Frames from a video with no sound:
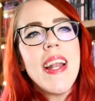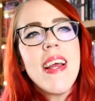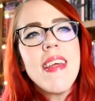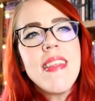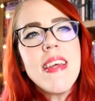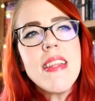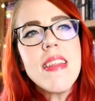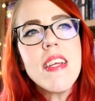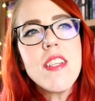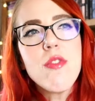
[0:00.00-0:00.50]
and
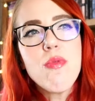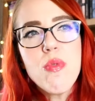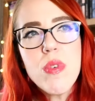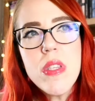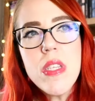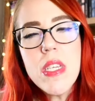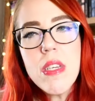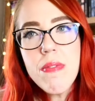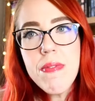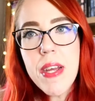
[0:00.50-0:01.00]
I think that's
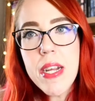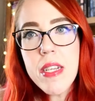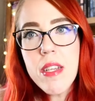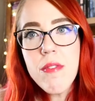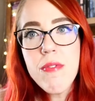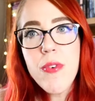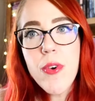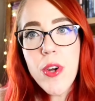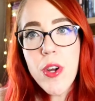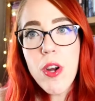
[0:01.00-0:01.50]
really
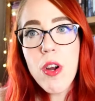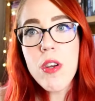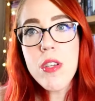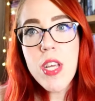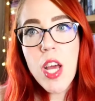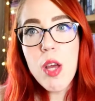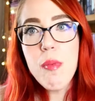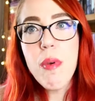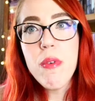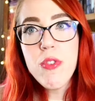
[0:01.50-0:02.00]
effective for her
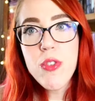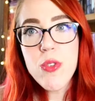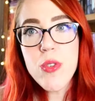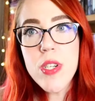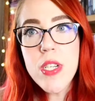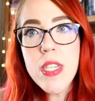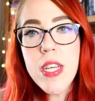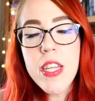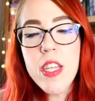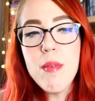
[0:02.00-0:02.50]
type of
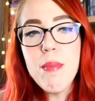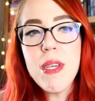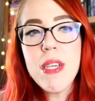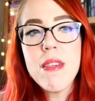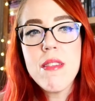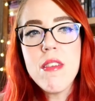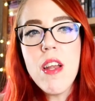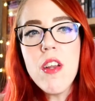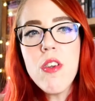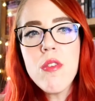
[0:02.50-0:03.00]
storytelling,
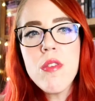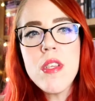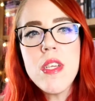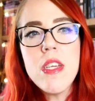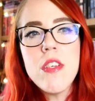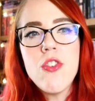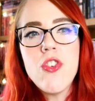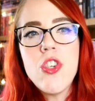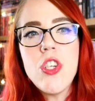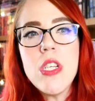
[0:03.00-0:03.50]
because not
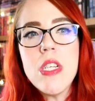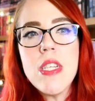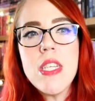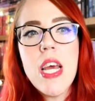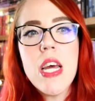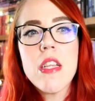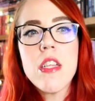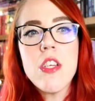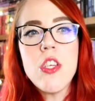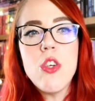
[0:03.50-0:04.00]
only is she
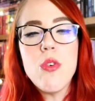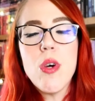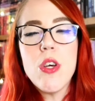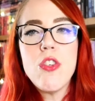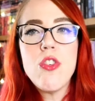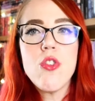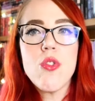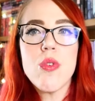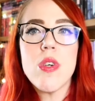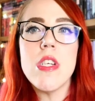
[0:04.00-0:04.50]
telling you
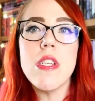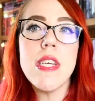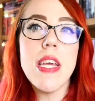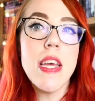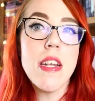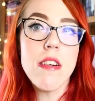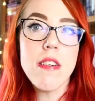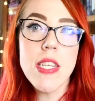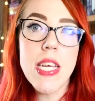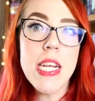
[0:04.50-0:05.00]
a story
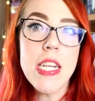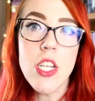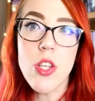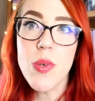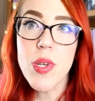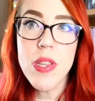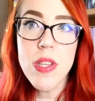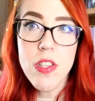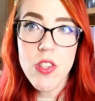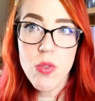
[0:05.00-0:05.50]
to entertain
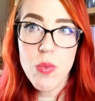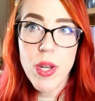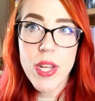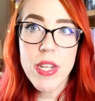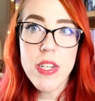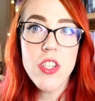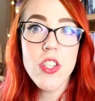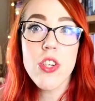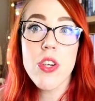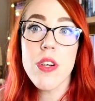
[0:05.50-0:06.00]
you in this
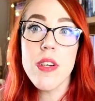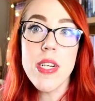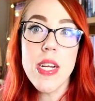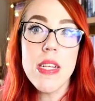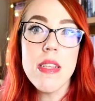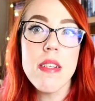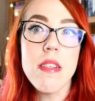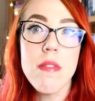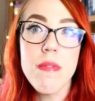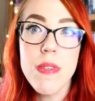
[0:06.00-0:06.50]
way and to
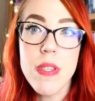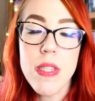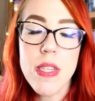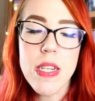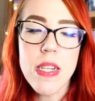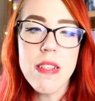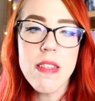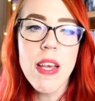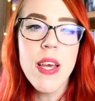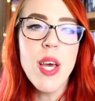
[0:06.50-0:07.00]
create these
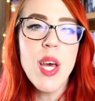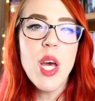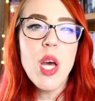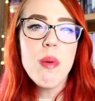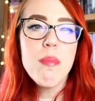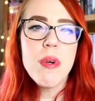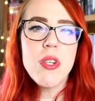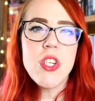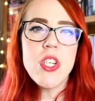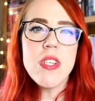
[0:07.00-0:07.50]
feelings,
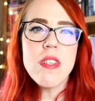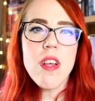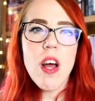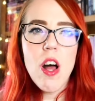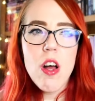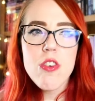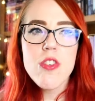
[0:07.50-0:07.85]
but she's